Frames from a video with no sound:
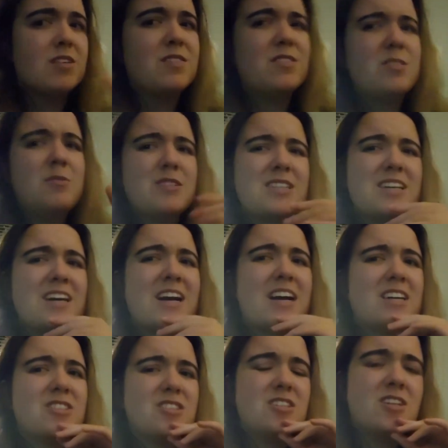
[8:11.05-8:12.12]
even though it's
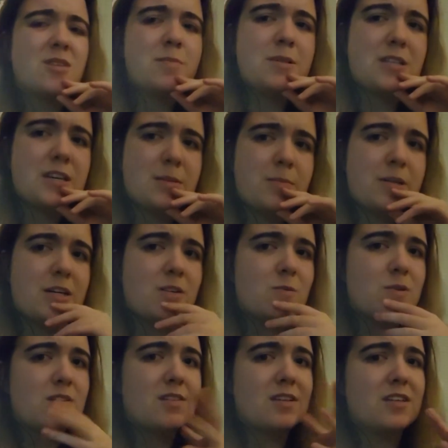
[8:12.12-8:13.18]
actually not been that bad
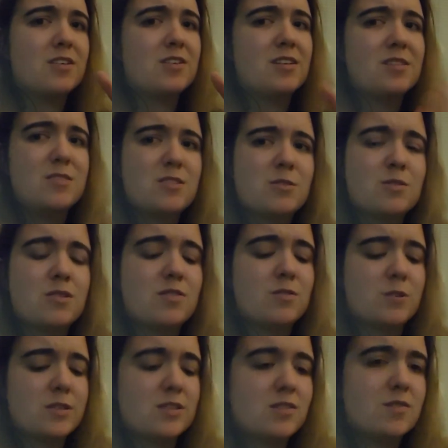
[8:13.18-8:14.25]
with even doing the
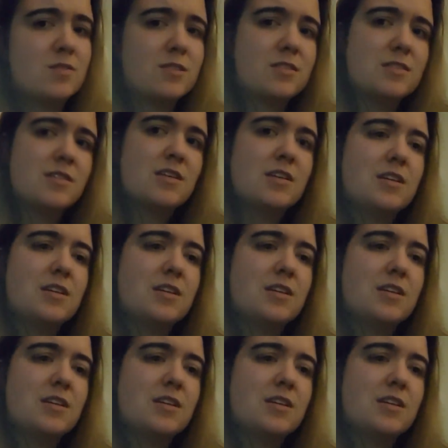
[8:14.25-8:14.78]
voiceovers.